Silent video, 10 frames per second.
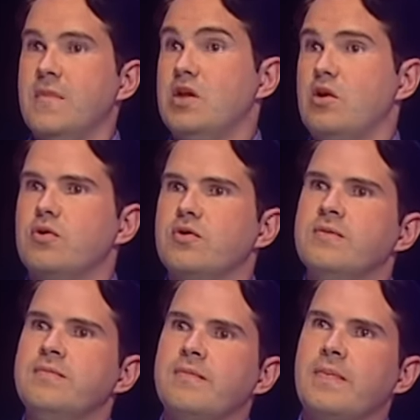No, good.
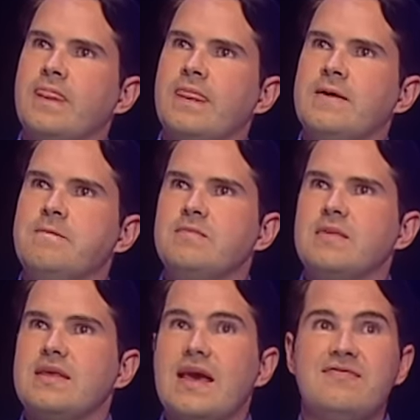
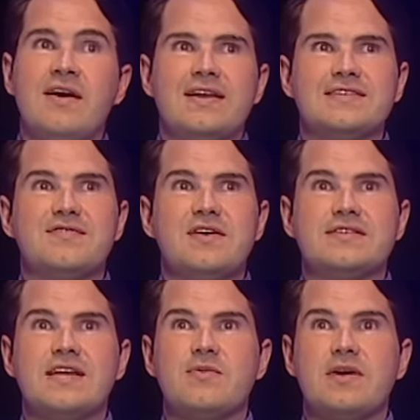Canvey Island's the
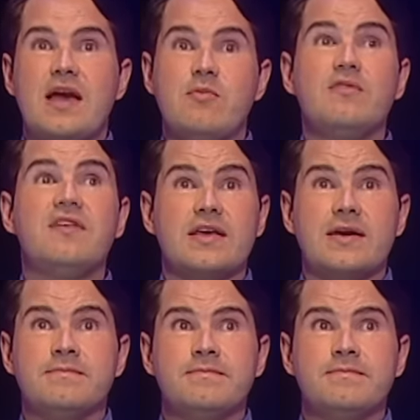furthest anyone came. Well, fuck you.